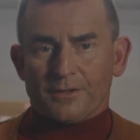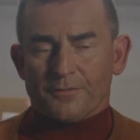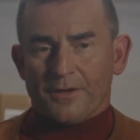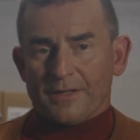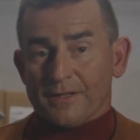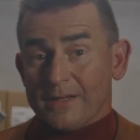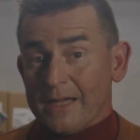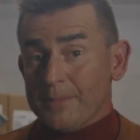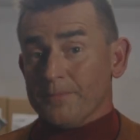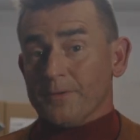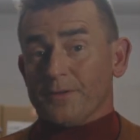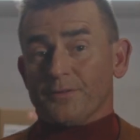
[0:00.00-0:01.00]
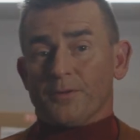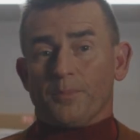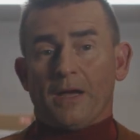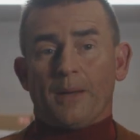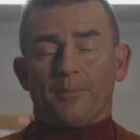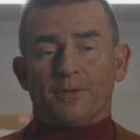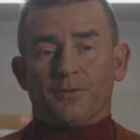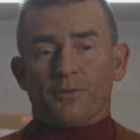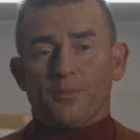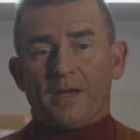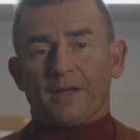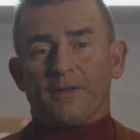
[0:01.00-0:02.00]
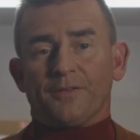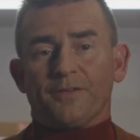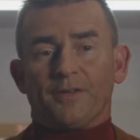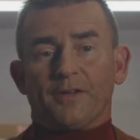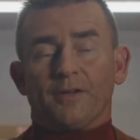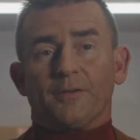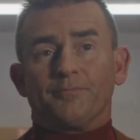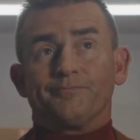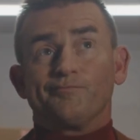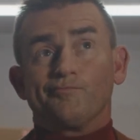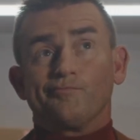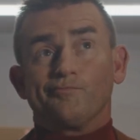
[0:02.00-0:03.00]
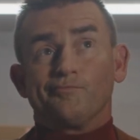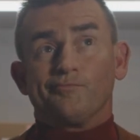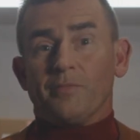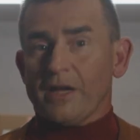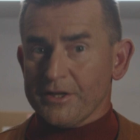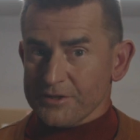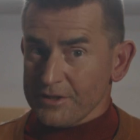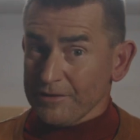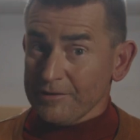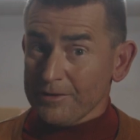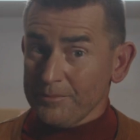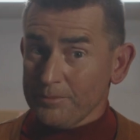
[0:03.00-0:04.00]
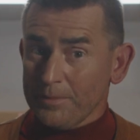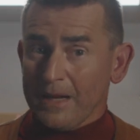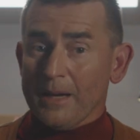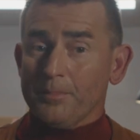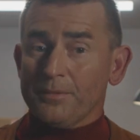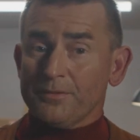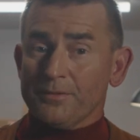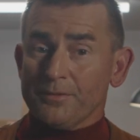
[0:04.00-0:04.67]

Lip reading: to find a name for this department, you might consider engineering, perhaps?